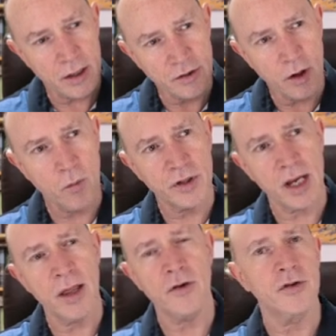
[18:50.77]
towards
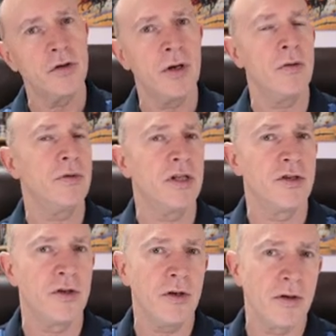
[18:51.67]
others who don't
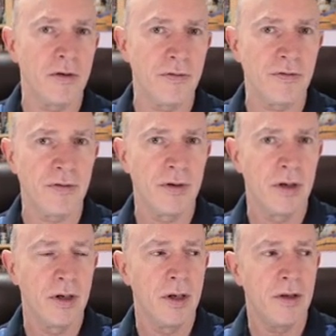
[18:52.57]
deserve
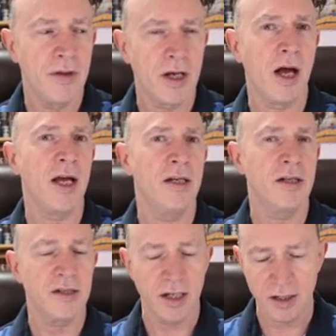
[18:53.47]
the
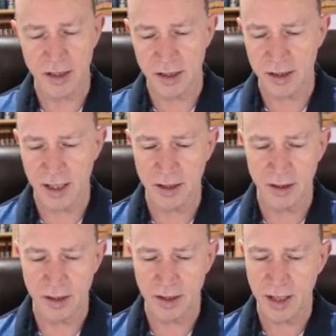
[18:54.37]
kindness that is
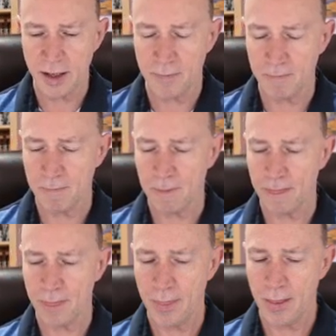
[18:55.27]
extended to them.
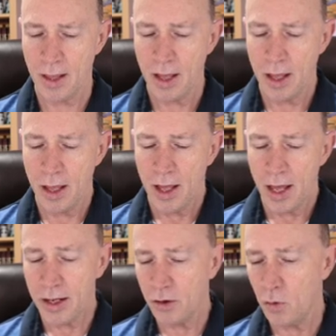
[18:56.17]

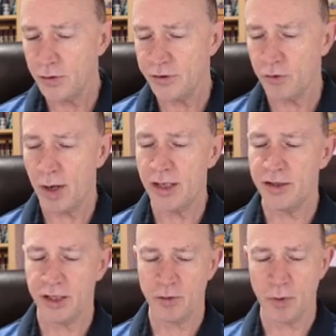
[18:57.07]
And of course, the
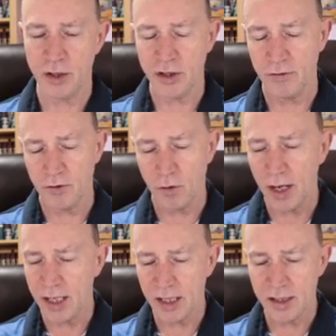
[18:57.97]
greatest expression of
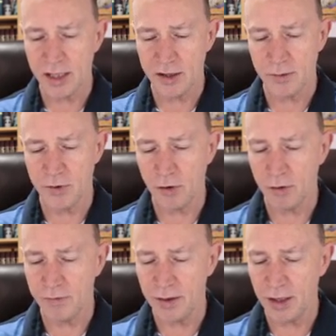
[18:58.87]
grace is
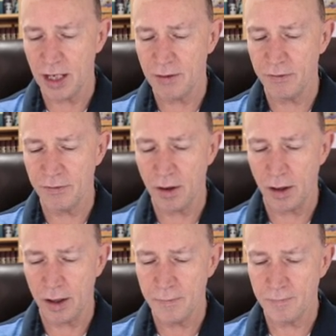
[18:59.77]
observed in the love of
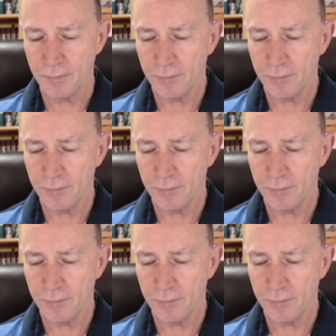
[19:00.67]
God,